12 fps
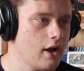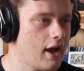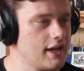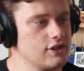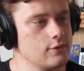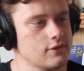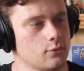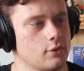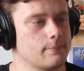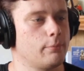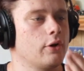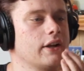hate to use the
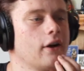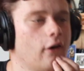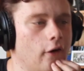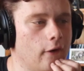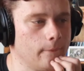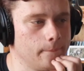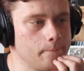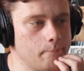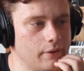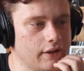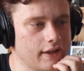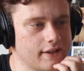words putting on,
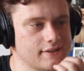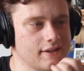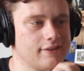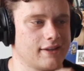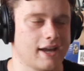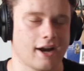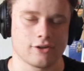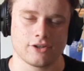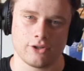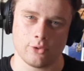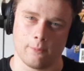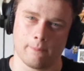but like it's the character
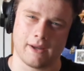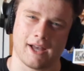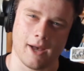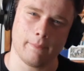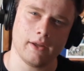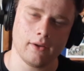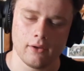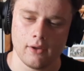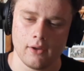that you're becoming.